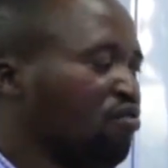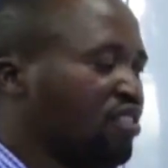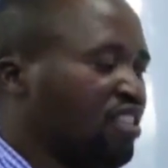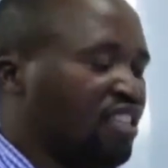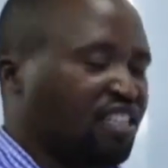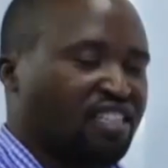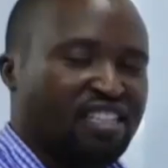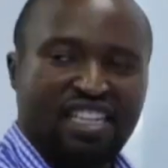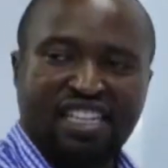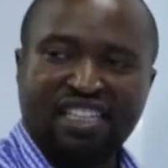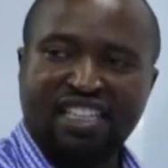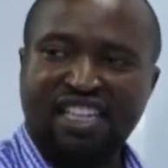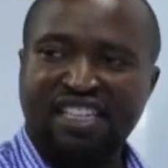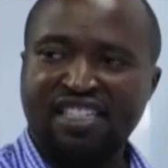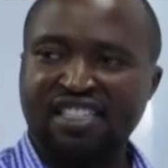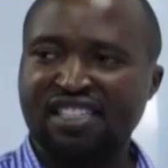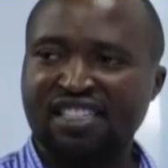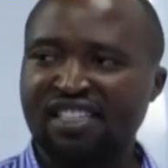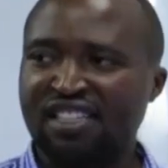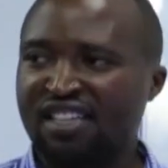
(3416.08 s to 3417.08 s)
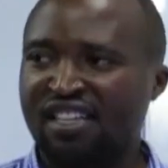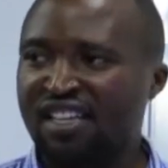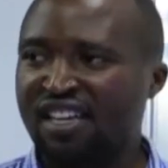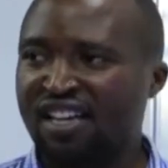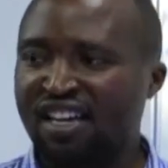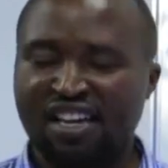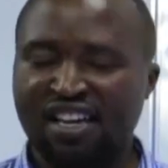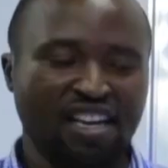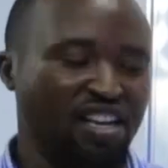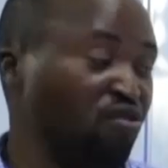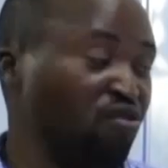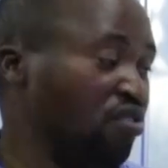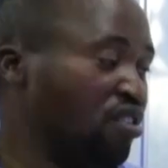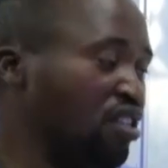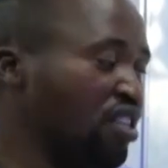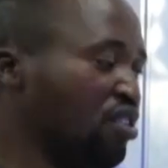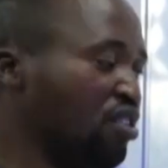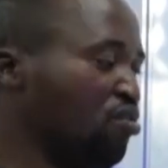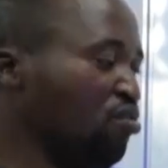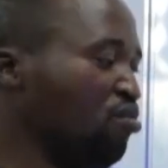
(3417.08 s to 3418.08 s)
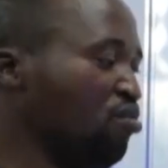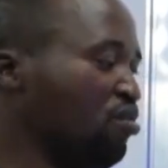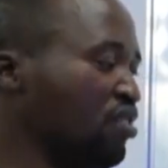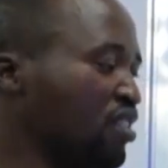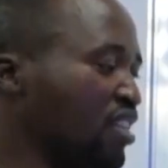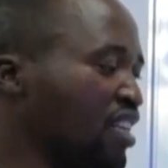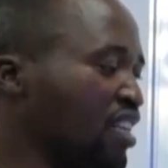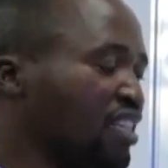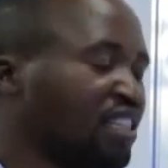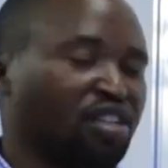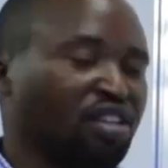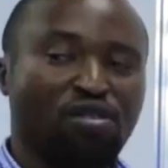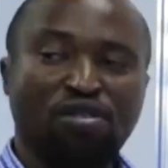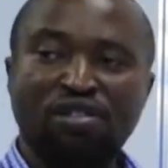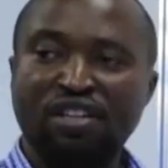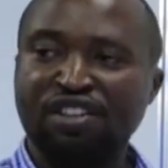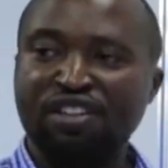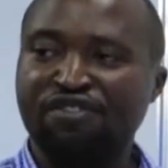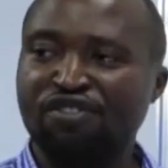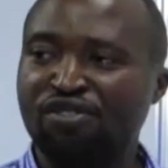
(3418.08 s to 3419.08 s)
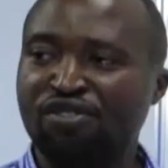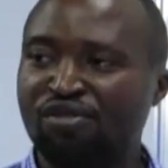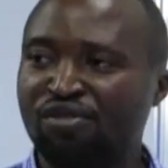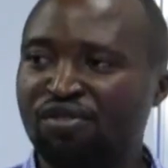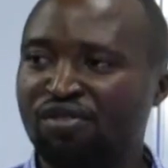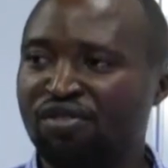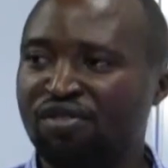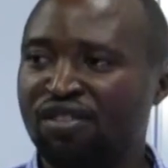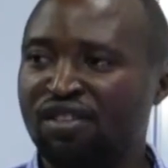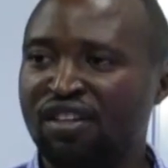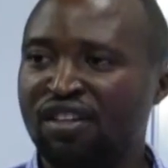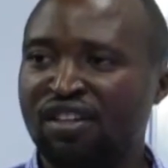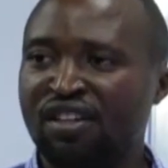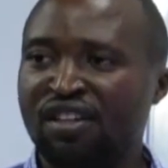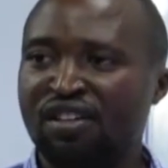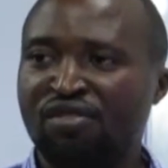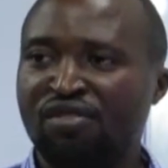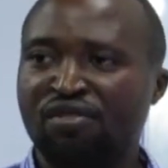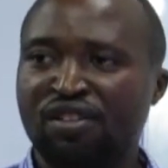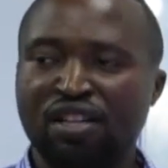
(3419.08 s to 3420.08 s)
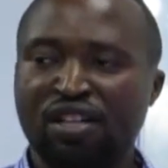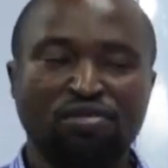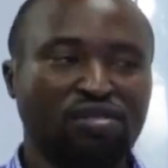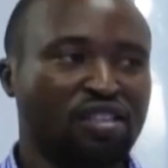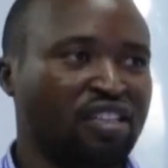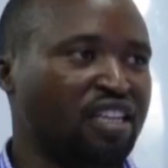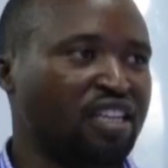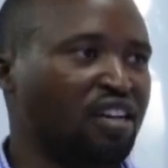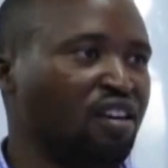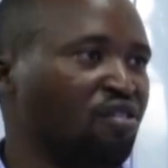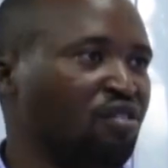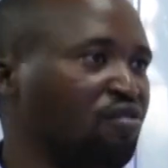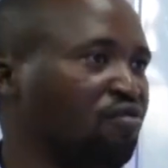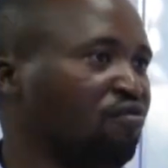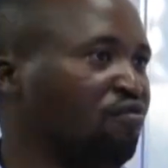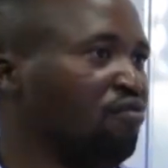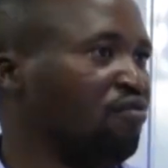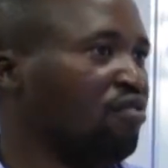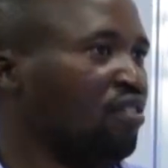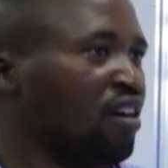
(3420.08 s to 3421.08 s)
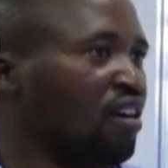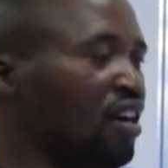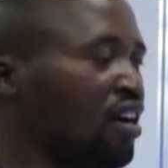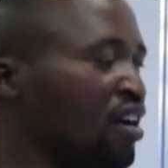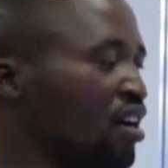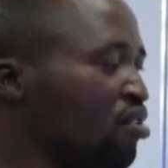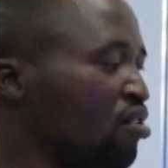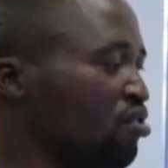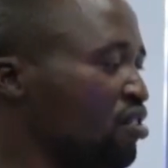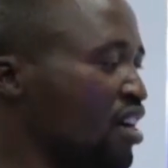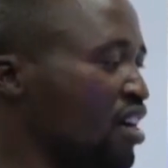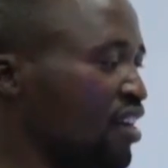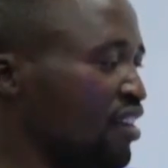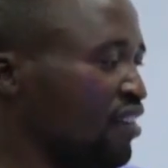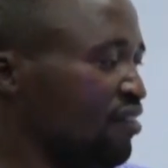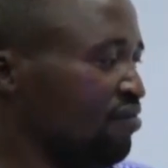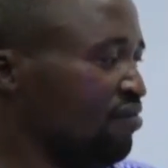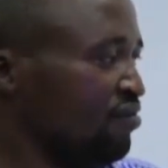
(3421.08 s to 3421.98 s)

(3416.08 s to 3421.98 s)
of 6 letters, you need to select only 4 without the care of order.